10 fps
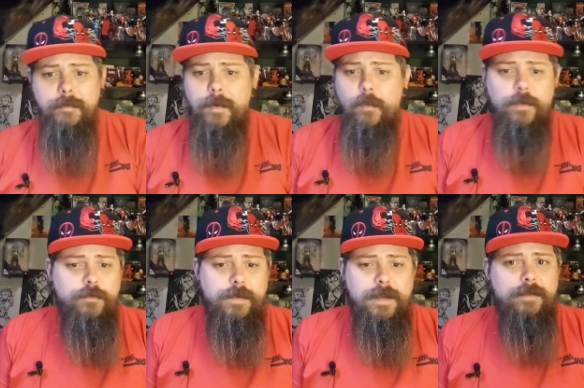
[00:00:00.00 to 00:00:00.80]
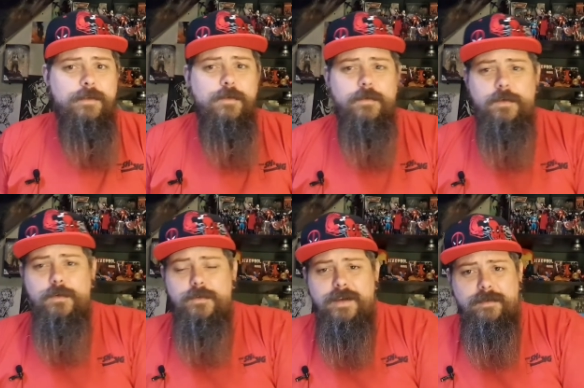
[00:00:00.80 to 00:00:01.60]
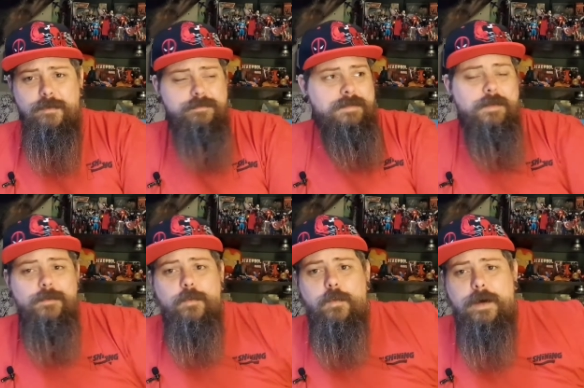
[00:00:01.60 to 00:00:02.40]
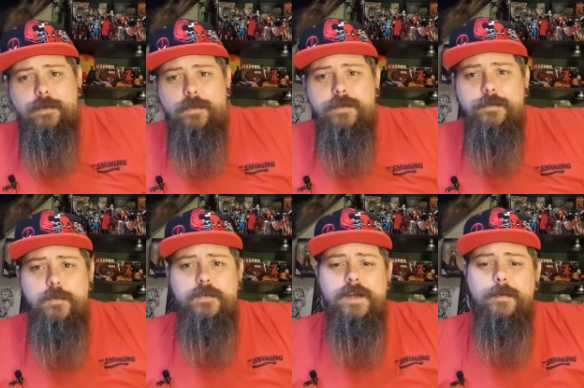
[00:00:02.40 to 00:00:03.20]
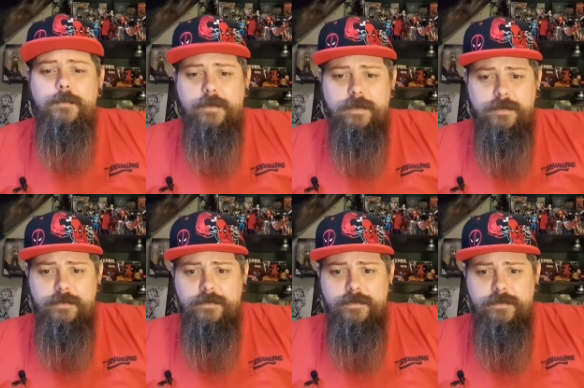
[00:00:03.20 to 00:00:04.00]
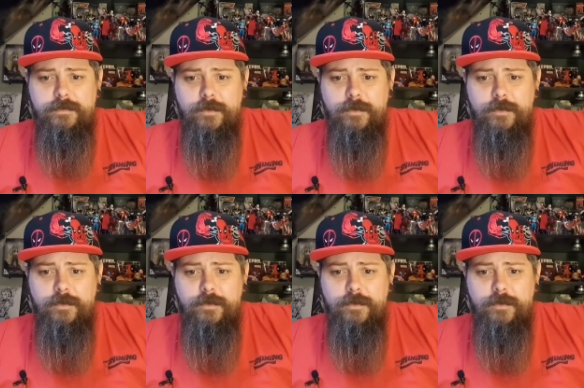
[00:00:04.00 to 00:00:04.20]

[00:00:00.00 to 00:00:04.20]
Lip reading: But once we get to the Overlook Hotel, wow, this movie comes alive.